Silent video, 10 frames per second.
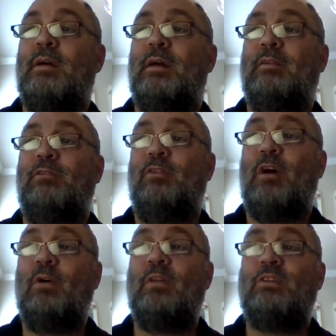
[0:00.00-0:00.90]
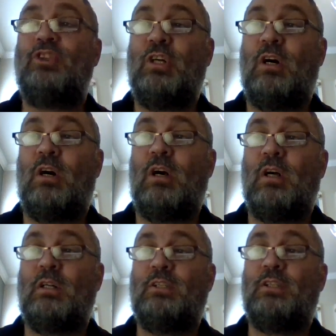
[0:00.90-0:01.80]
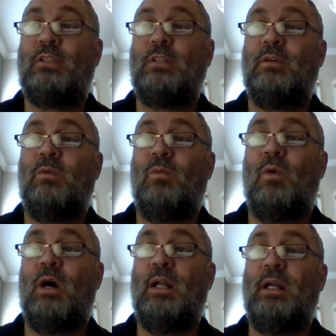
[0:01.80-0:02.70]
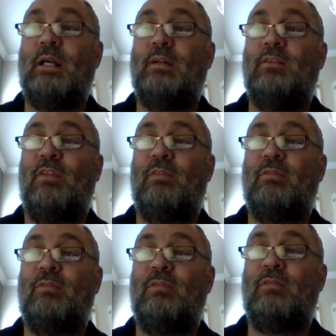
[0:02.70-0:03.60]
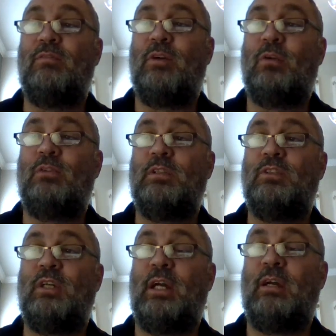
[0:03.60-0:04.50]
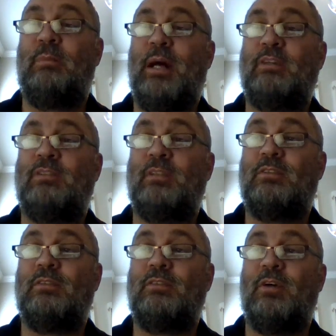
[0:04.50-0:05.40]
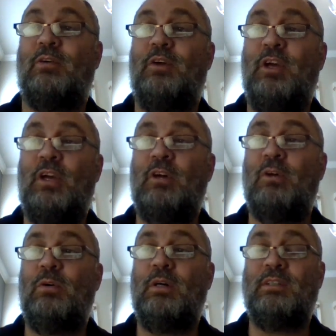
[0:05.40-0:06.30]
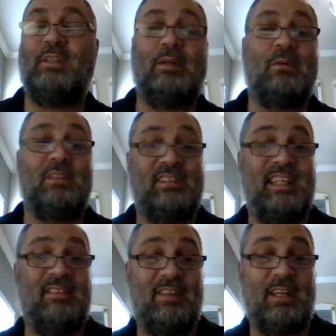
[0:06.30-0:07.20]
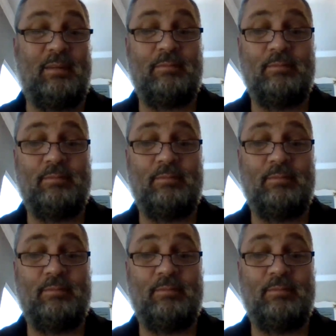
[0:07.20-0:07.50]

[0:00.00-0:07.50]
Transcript: If you know the charge, what is the voltage and capacitance? So Q is equal to CV.